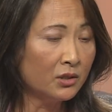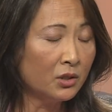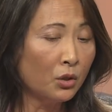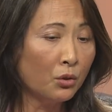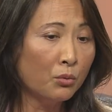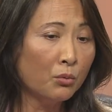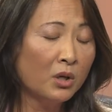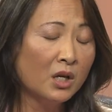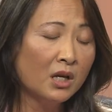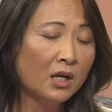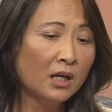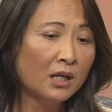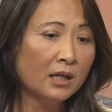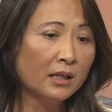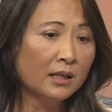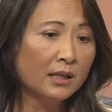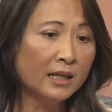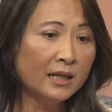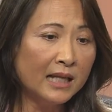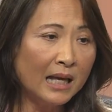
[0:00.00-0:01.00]
So
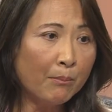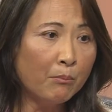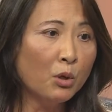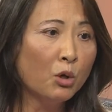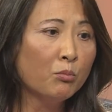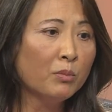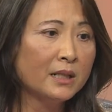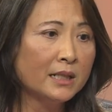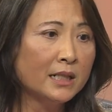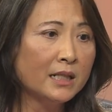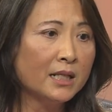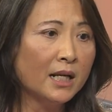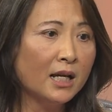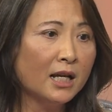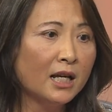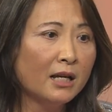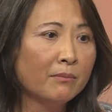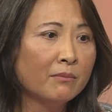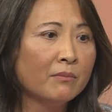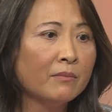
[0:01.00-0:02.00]
in that moment in
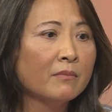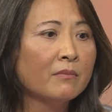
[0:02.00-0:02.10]
time,